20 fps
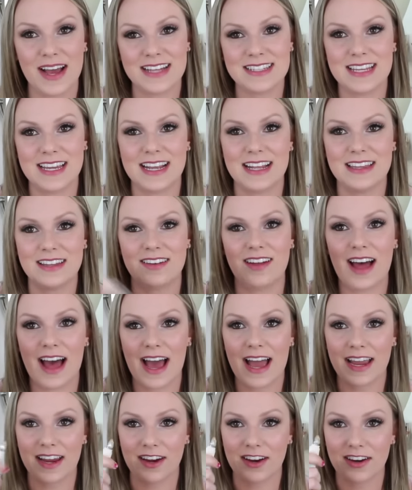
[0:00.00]
it has like a little
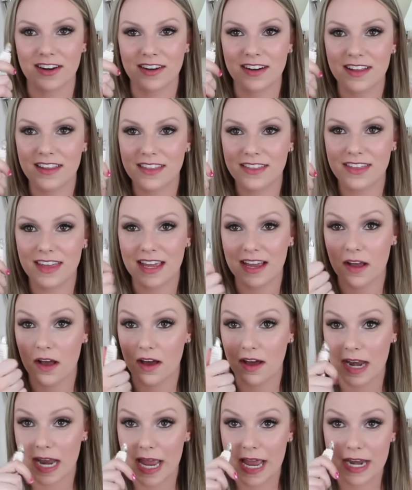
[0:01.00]
iron thing
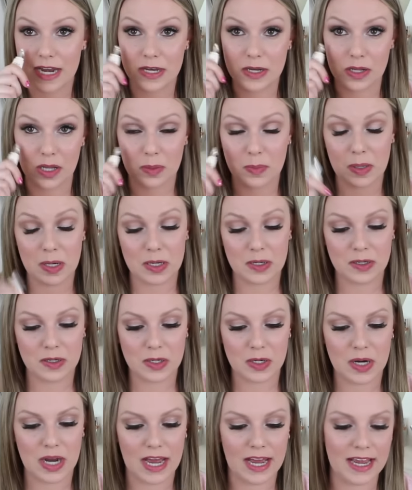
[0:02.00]
on it, and you like put it
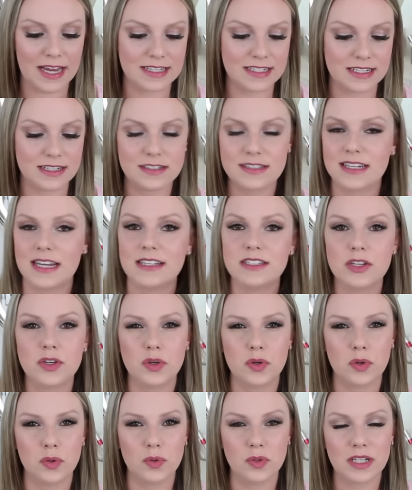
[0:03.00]
under your eyes, and it's nice
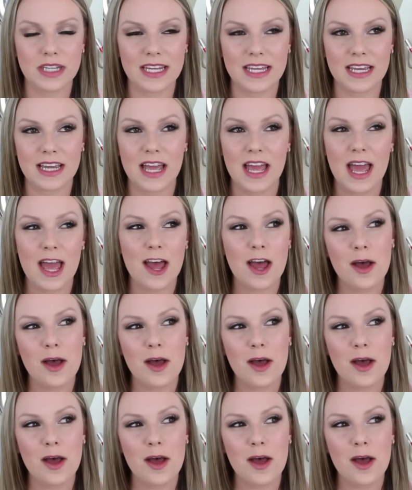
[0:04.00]
and cooling.